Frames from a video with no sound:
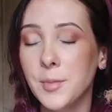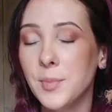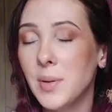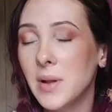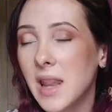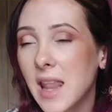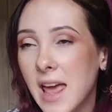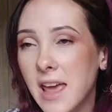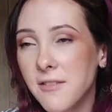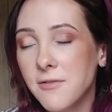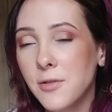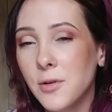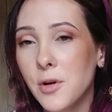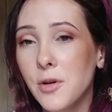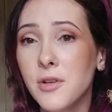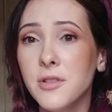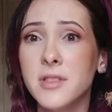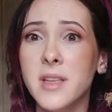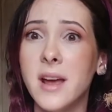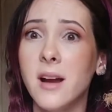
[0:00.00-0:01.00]
They're
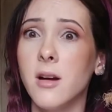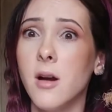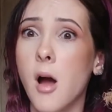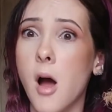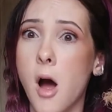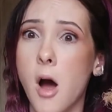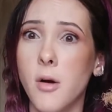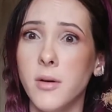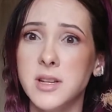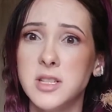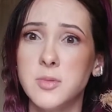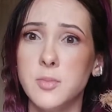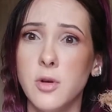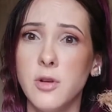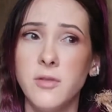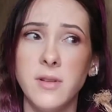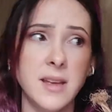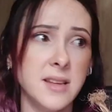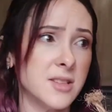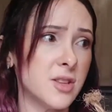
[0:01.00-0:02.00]
playful. They are
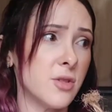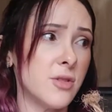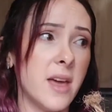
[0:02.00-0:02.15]
always moving.